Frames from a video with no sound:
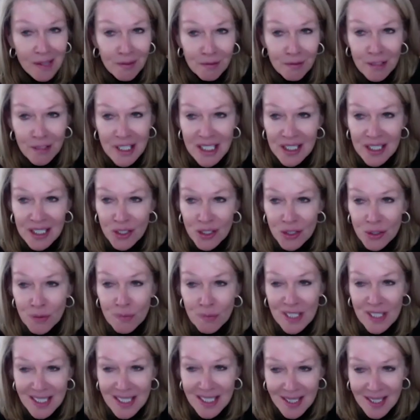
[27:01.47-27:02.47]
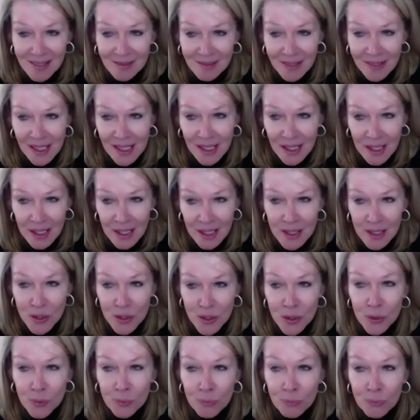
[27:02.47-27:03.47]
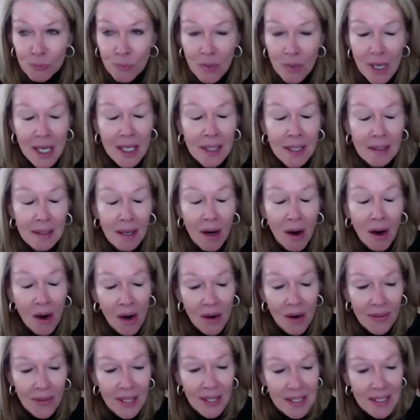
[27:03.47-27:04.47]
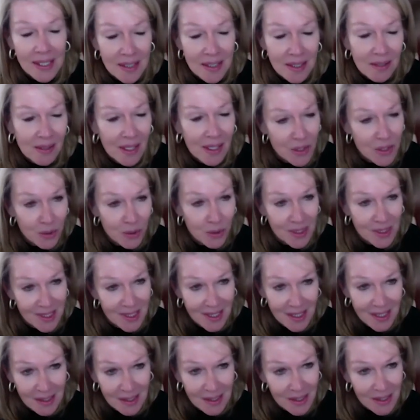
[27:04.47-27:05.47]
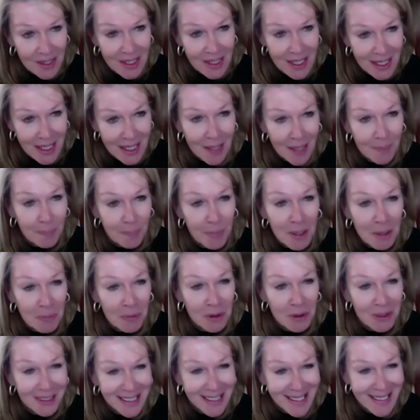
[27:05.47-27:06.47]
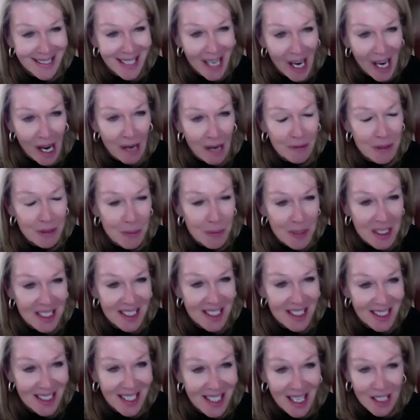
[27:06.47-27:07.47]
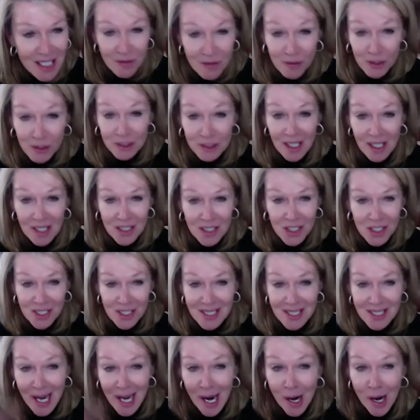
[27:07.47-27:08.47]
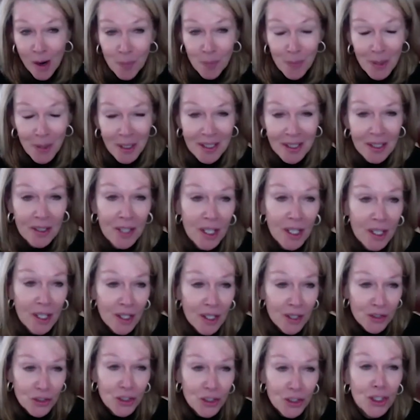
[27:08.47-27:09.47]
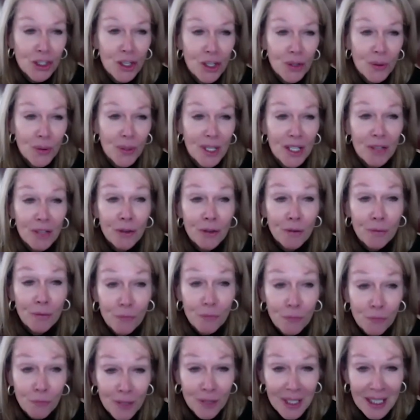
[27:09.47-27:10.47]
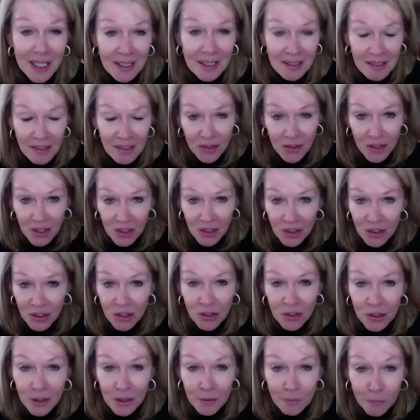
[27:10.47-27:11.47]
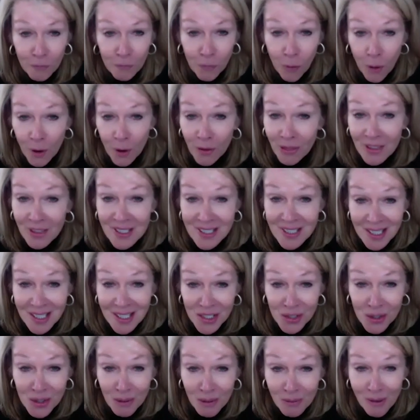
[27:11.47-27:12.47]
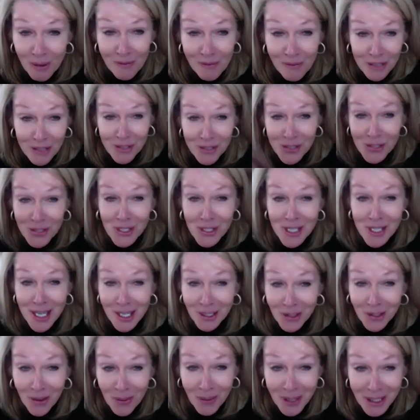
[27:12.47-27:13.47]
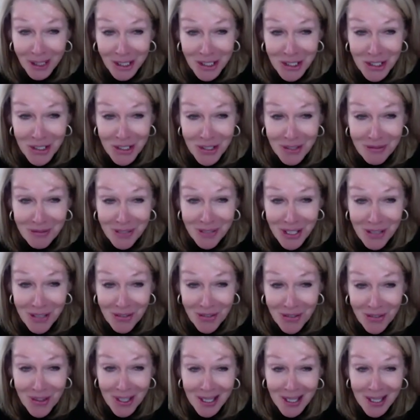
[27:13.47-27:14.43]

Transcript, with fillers: of research recently into what are the intellectual skills that people need to have to be successful not just now but you know yeah. in the in the current fourth industrial revolution and going into the uh-huh. fifth,